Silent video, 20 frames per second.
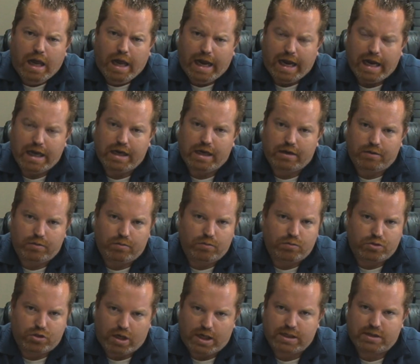and it
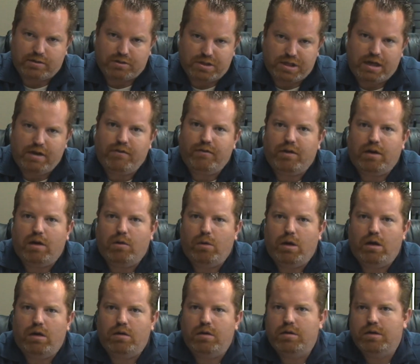transfers heat very
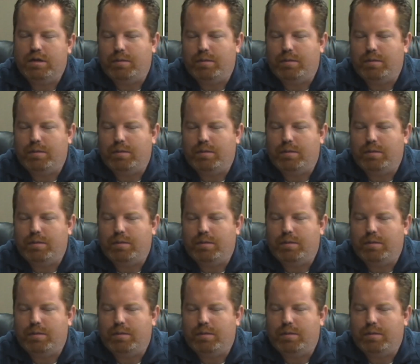well.